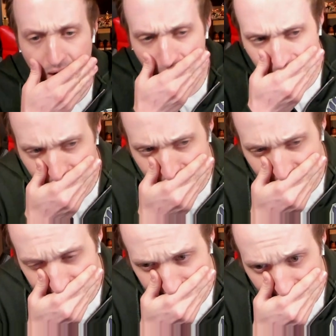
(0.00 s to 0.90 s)
Oh
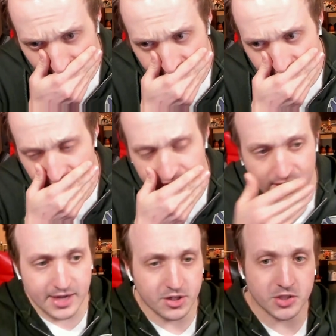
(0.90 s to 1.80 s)
my god. These
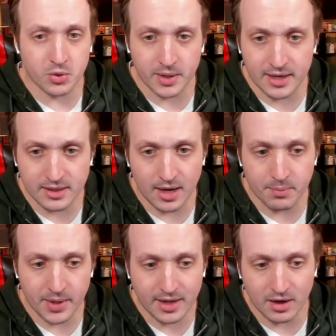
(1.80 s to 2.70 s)
guys are treating
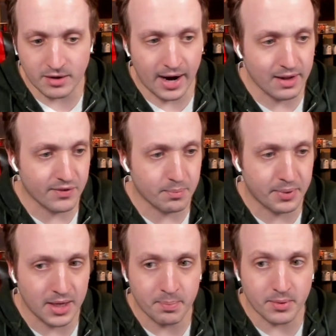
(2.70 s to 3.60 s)
them like they're not even
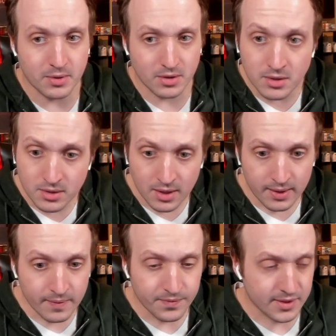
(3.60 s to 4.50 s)
people.
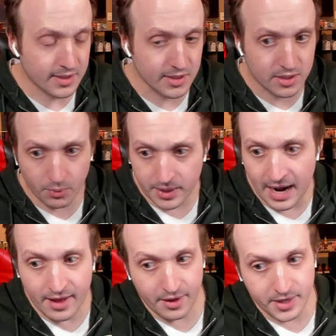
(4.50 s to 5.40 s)
This is the
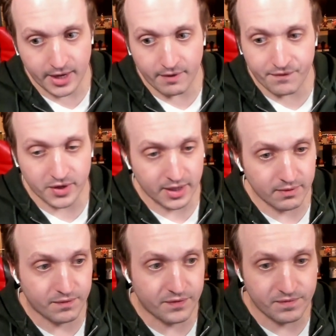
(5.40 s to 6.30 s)
reality of
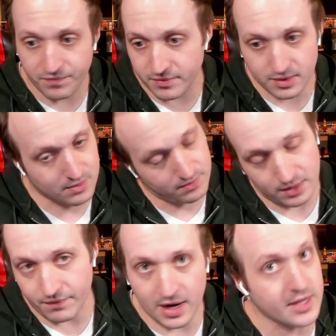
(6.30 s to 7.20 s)
freaking
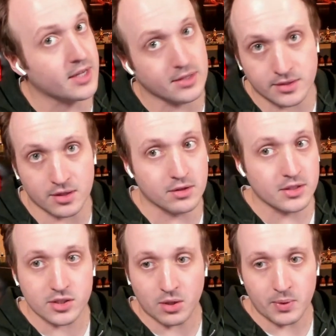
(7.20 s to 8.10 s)
Vikings, dude.
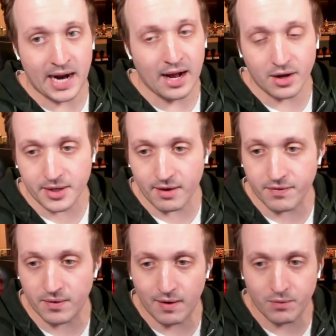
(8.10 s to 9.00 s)
This is the reality of,
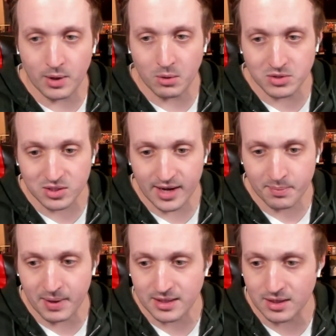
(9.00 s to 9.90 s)
of what it was like
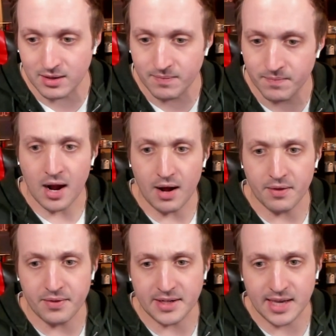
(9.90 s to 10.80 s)
back then. And
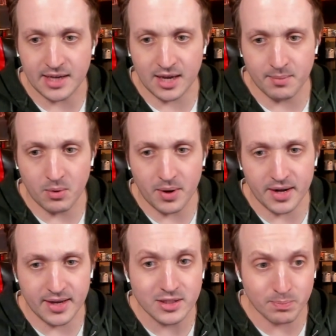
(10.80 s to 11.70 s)
then they take him
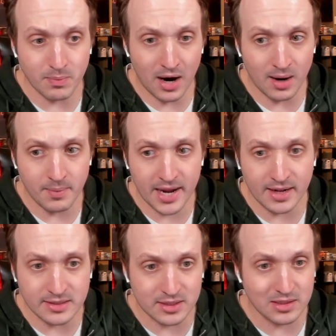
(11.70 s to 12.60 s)
away. His mom
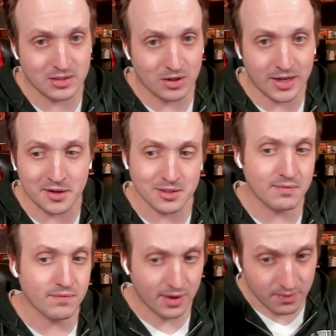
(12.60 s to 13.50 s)
and sister killed in
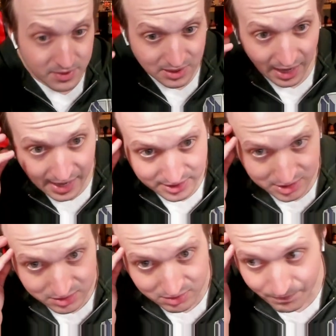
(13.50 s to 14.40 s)
front of his eyes.
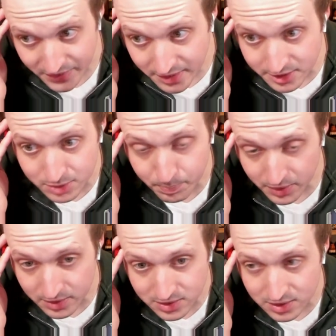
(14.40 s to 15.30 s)
His village
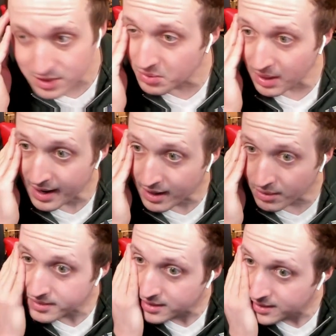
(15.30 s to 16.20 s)
burned to the ground.